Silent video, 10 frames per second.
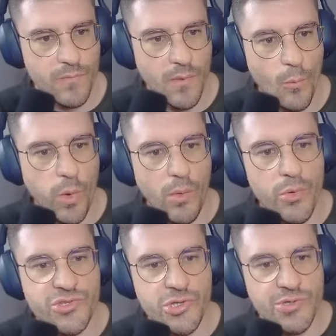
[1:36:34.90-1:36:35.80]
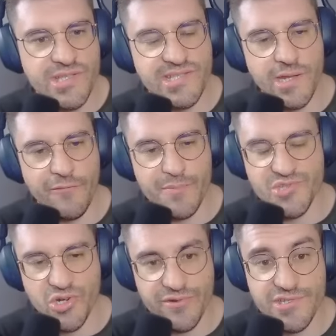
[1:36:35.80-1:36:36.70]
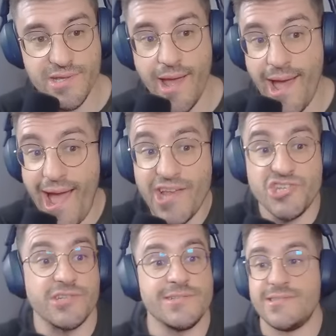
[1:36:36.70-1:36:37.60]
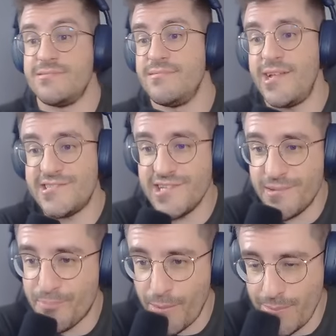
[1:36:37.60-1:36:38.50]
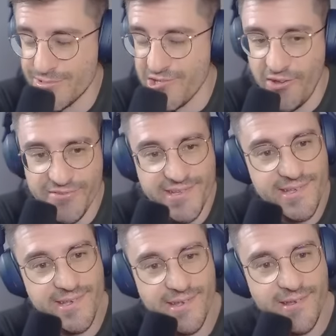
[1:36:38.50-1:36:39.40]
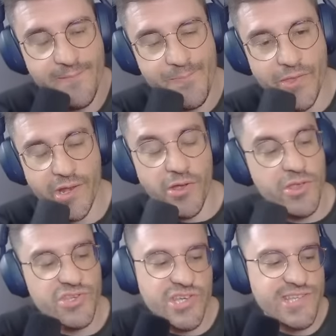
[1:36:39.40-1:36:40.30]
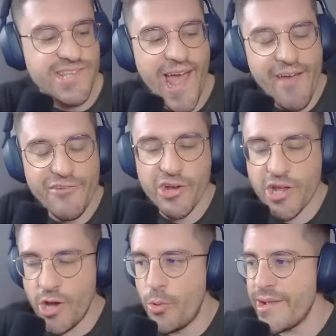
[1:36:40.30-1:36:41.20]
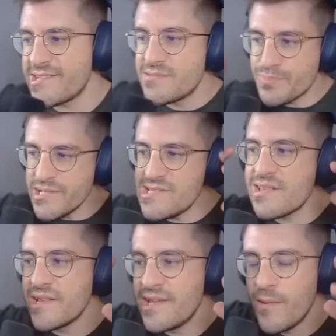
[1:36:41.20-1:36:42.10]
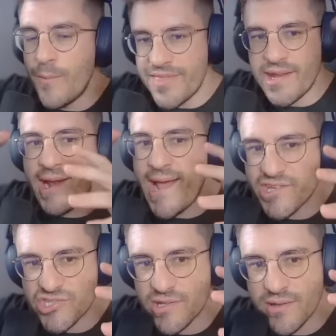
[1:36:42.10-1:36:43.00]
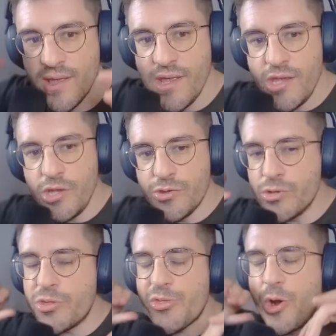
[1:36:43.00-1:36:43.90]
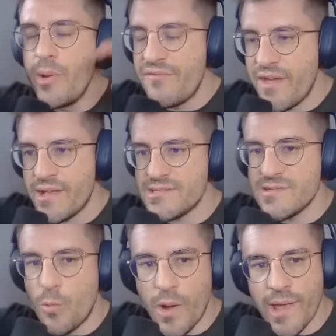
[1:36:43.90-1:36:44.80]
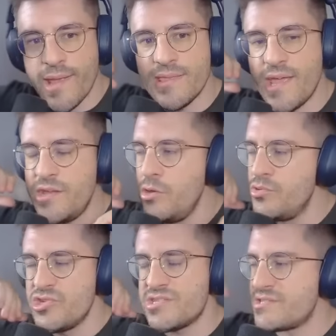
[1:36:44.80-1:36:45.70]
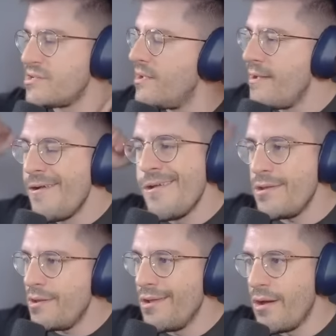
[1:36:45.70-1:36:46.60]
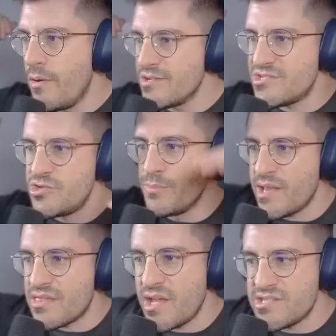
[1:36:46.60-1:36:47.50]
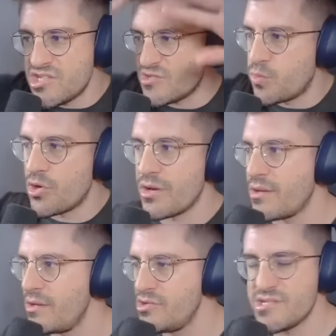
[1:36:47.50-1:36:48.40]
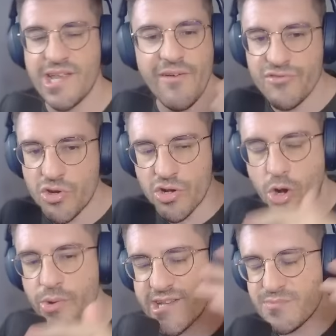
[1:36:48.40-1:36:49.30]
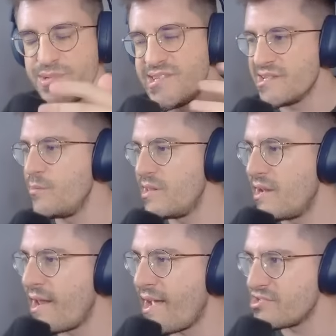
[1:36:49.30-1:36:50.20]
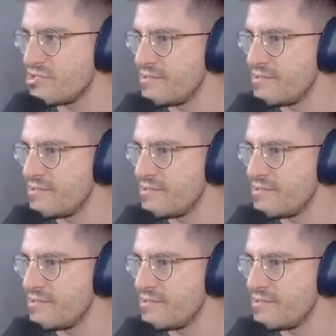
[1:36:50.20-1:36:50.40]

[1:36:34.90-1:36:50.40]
What would you use instead of observers? Actions. That's it. Problem solved. You know, you just have your code explicitly within an action. You don't throw events away and then you just, you know, assume that things just work. You just have your code explicitly within an action.